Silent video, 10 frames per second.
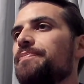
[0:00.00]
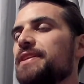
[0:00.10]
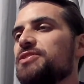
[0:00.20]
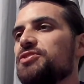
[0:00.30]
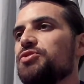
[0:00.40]

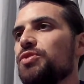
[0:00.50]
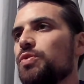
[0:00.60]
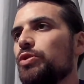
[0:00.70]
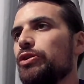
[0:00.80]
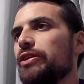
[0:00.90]
it's the sort of
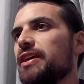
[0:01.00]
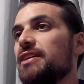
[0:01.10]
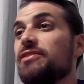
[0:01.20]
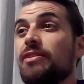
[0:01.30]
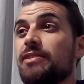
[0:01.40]
work that you
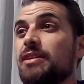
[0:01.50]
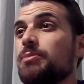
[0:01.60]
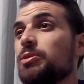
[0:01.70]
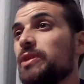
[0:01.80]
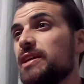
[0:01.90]
don't need a
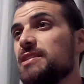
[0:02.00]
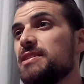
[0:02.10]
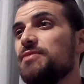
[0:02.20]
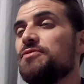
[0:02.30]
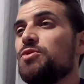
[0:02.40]
building
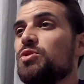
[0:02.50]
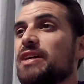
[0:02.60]
consent for,